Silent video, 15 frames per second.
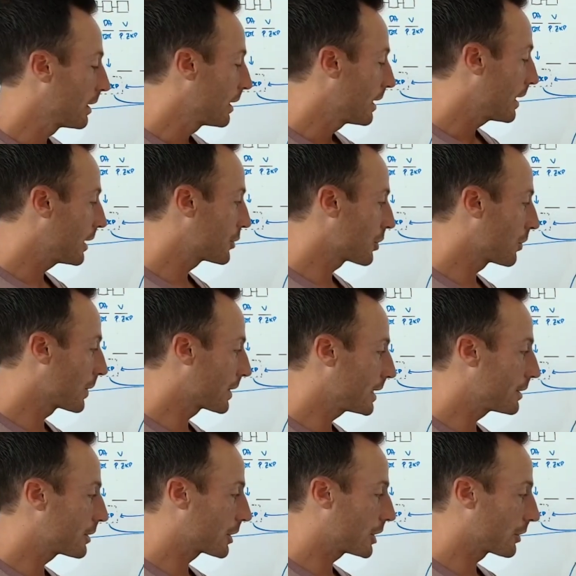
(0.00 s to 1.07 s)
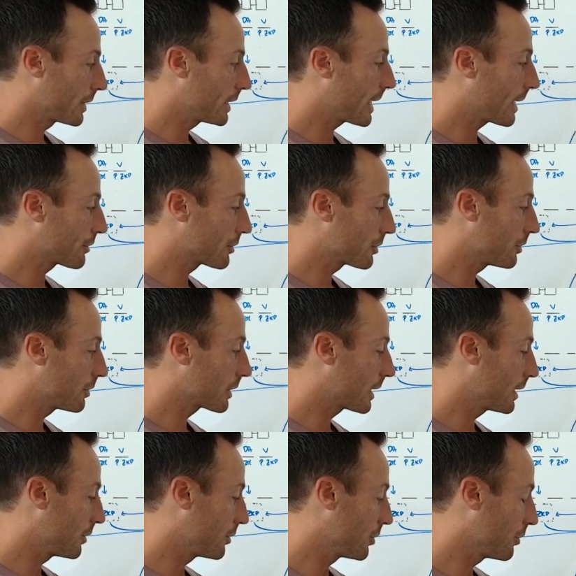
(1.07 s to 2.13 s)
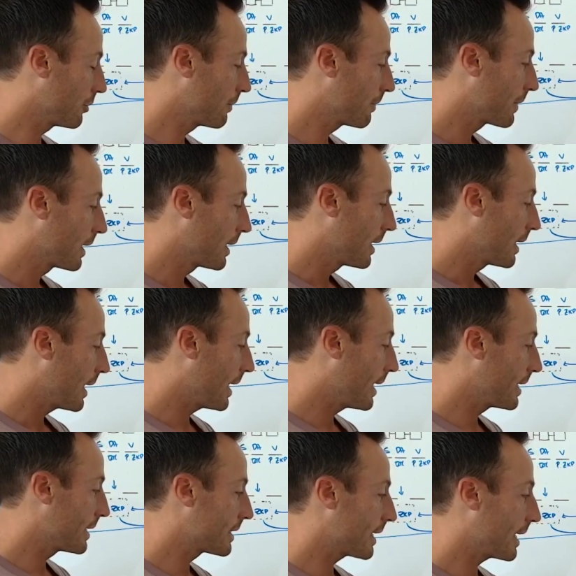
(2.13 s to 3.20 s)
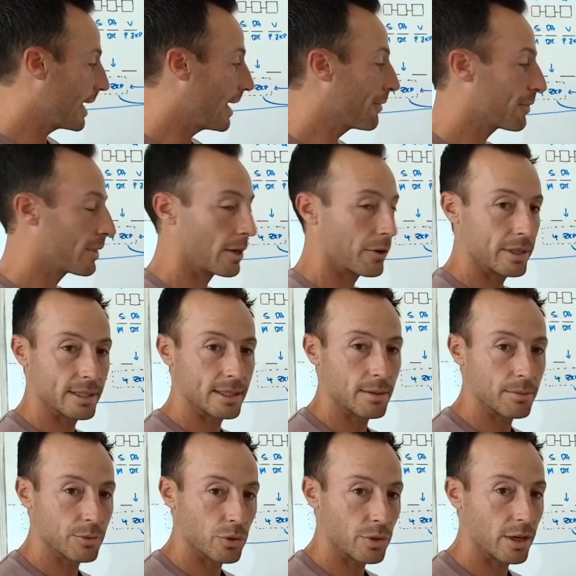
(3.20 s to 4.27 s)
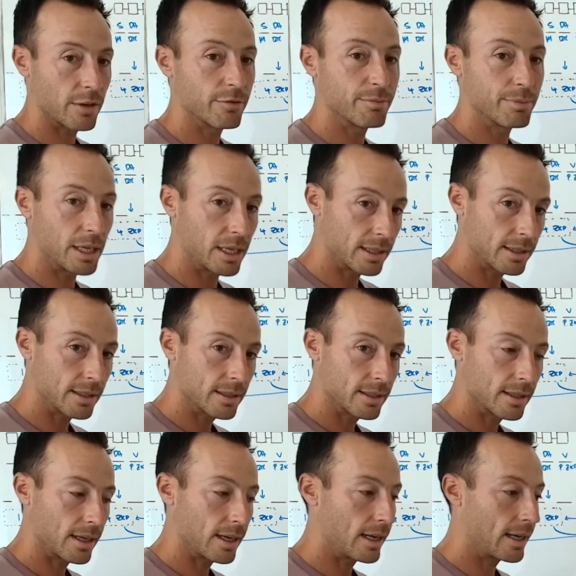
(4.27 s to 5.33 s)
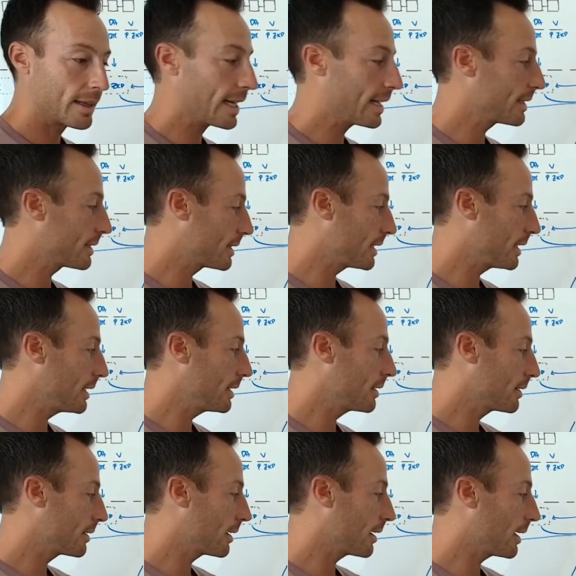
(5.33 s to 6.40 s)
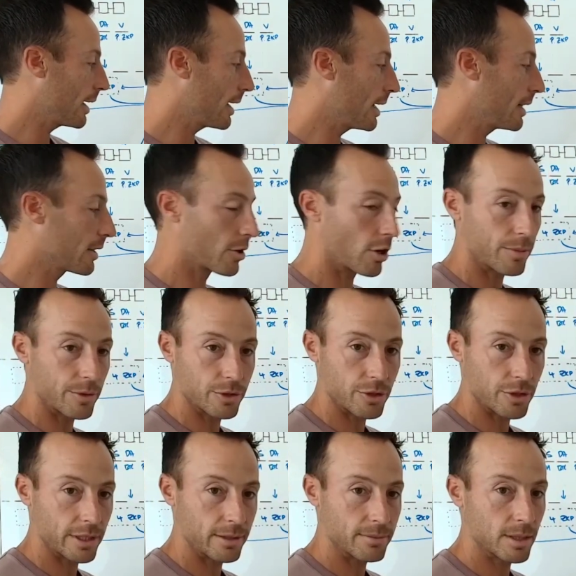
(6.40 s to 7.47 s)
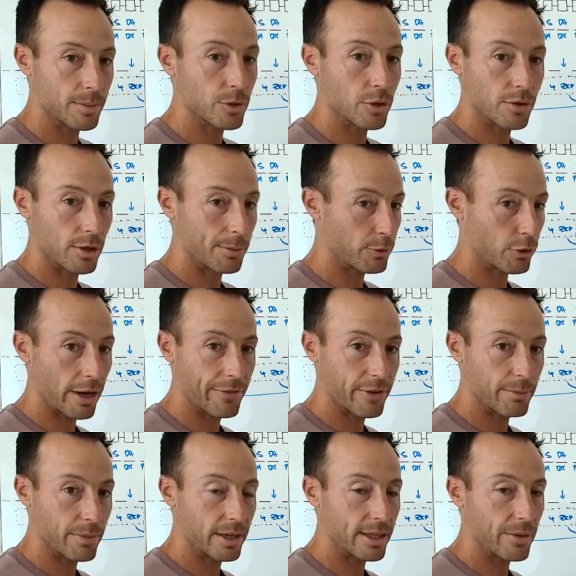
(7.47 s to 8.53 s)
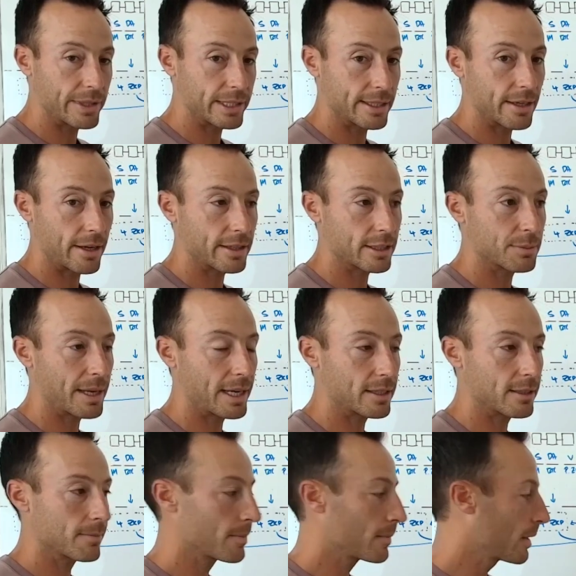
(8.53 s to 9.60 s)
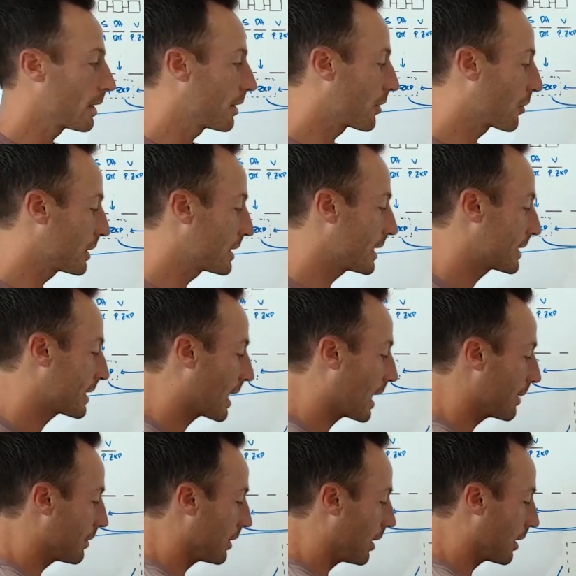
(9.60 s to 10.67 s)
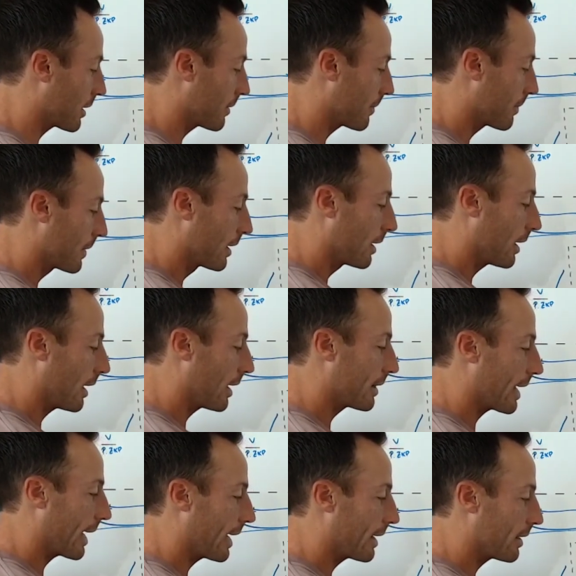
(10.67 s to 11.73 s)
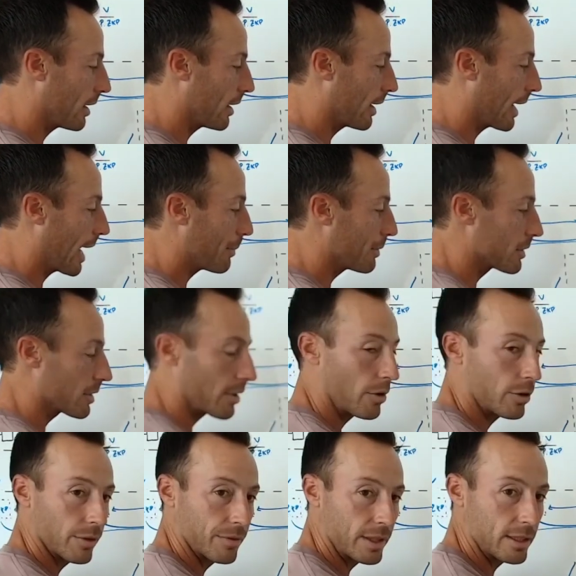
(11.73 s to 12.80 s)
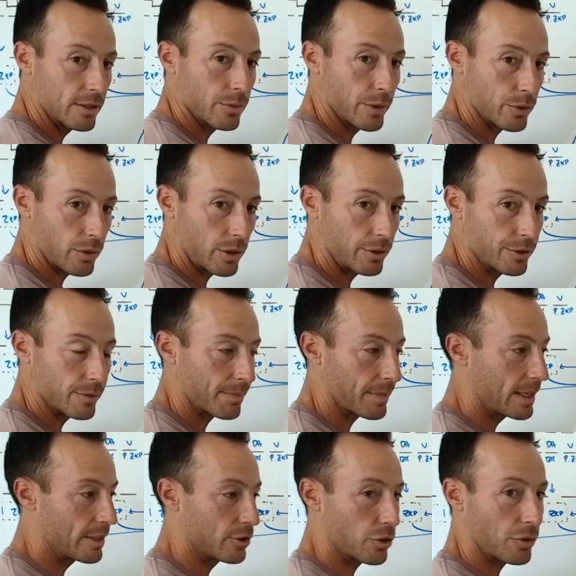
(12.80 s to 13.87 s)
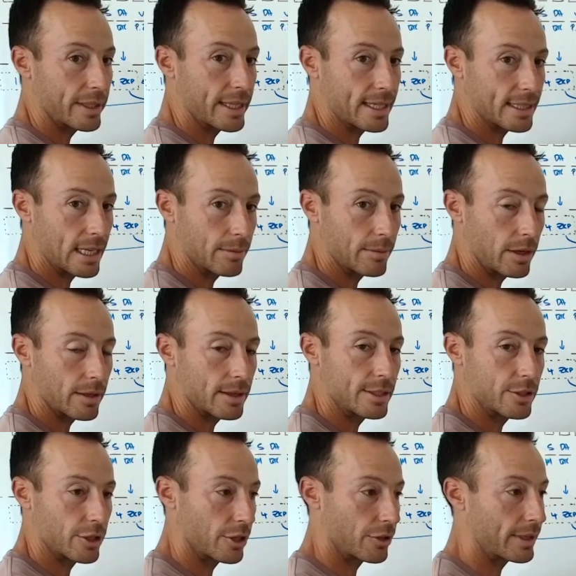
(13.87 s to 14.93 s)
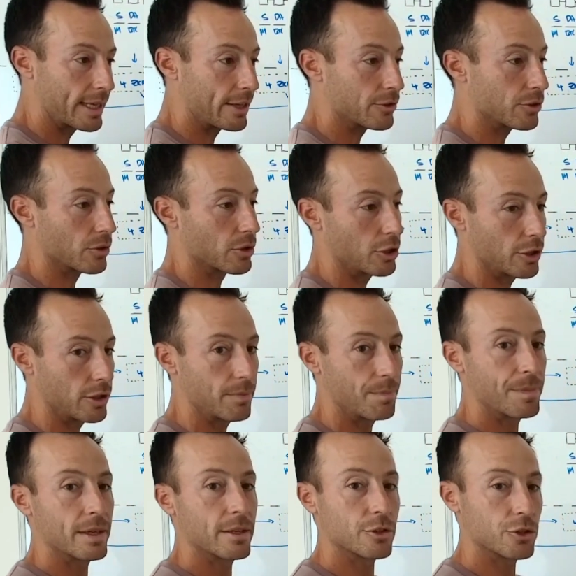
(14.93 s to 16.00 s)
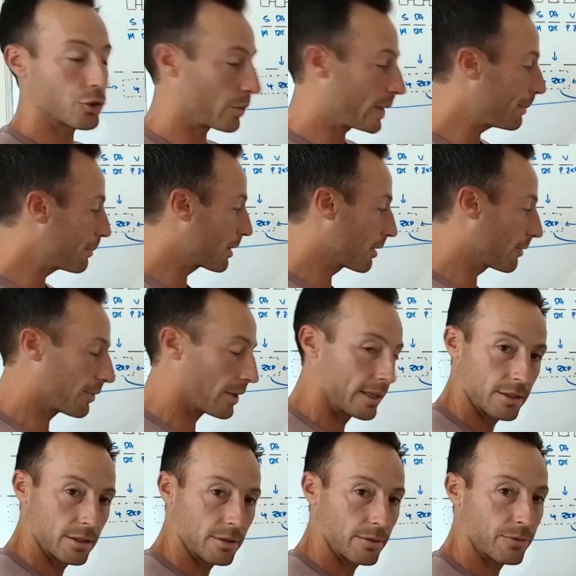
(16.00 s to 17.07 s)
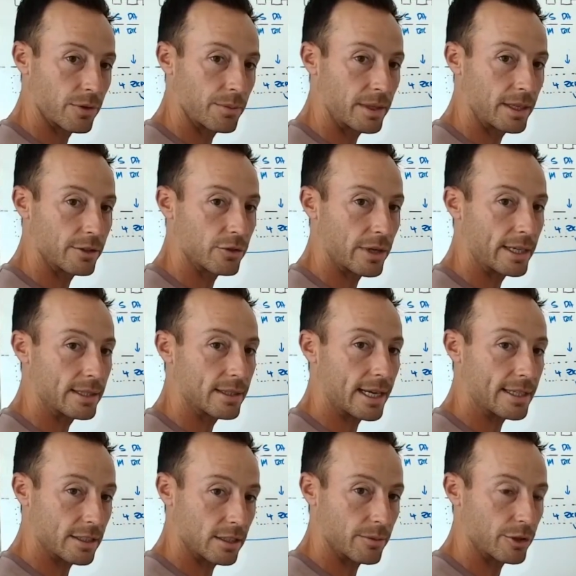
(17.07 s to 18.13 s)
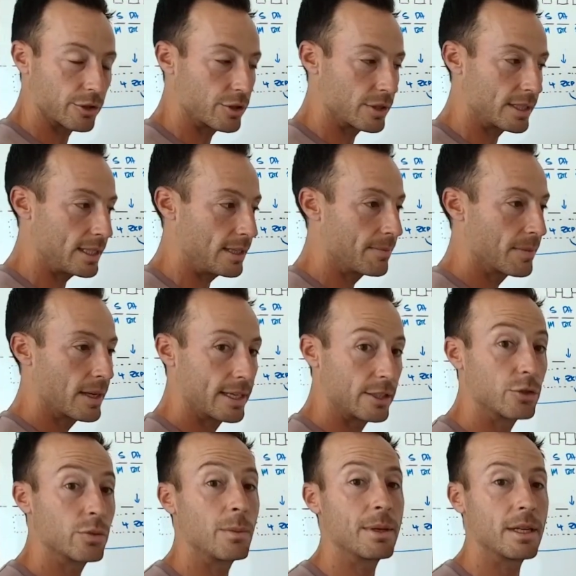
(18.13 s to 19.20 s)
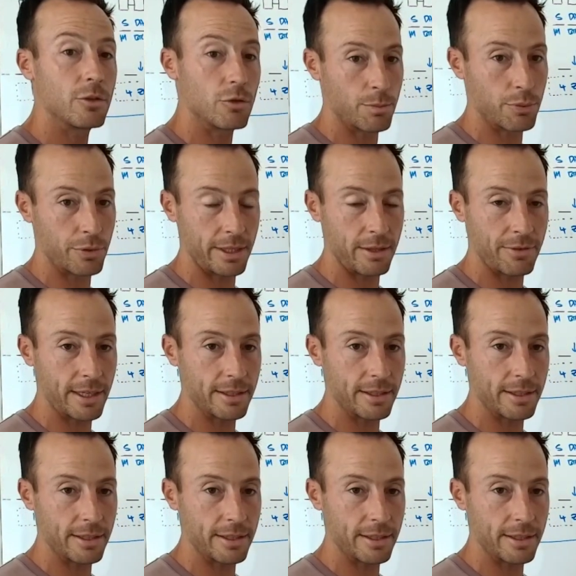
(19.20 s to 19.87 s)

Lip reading: And so what the security council can do is, if there is some sort of bug that is seen in the garbled circuit, some sort of cryptographic bug that we did not expect, there is a time lock that happens on all of these withdrawals. And during that time lock, the security council could sweep the funds from the address as an emergency and sweep it into a predefined